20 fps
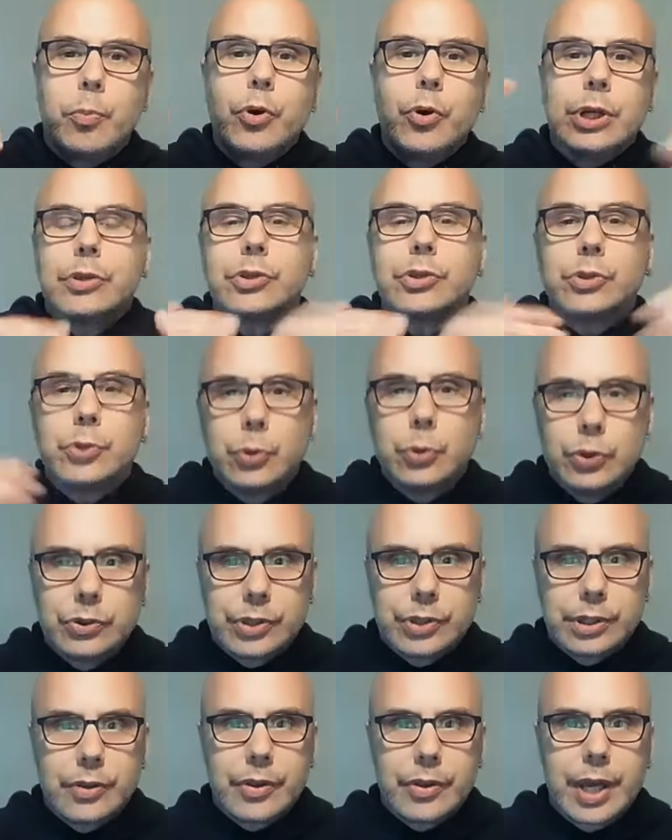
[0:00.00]
putting the
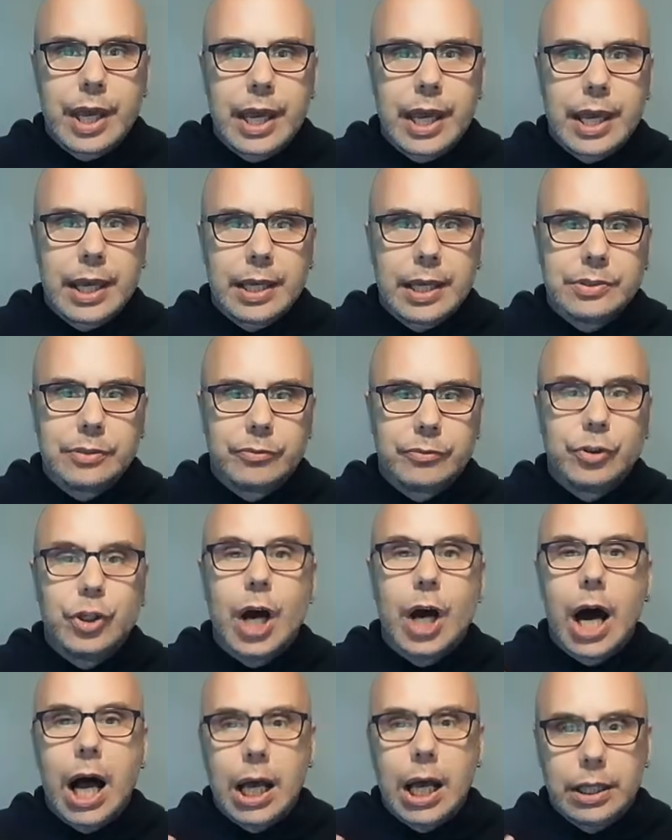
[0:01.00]
tools into the hands of
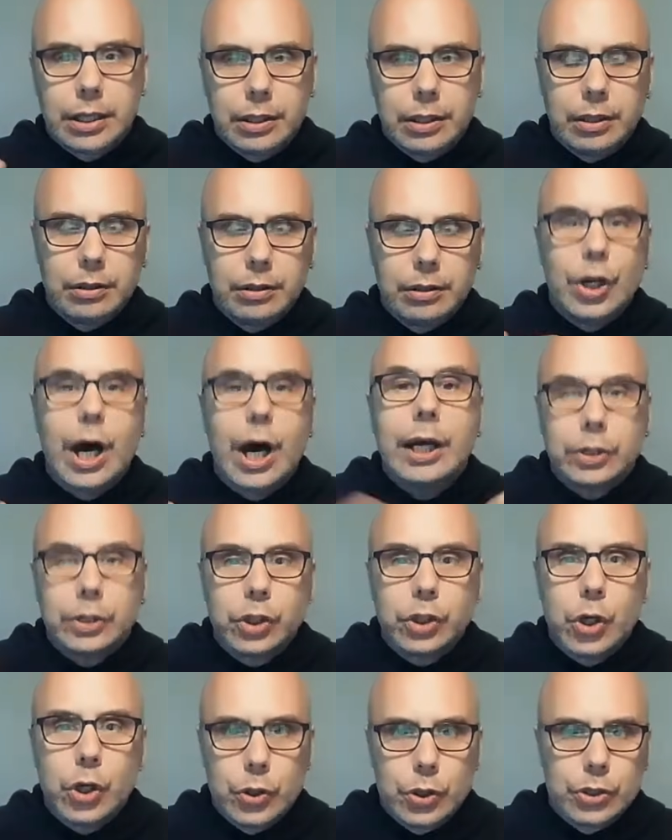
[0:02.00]

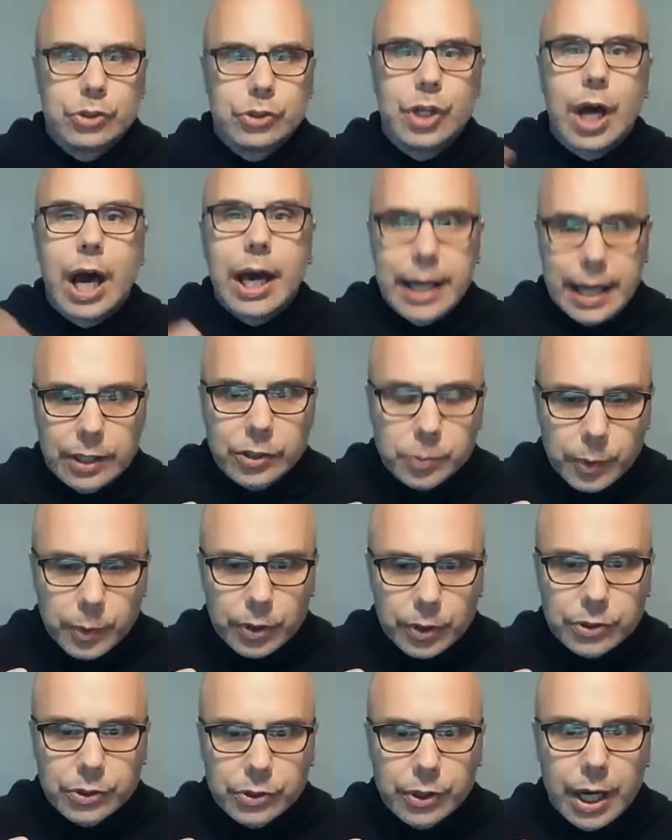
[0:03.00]
non-coders,
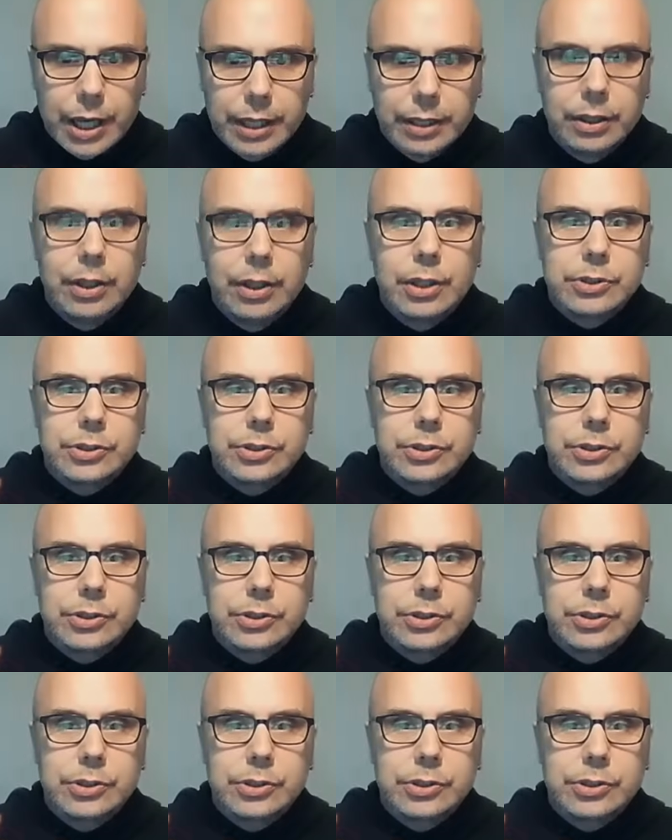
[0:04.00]
non-experts, right?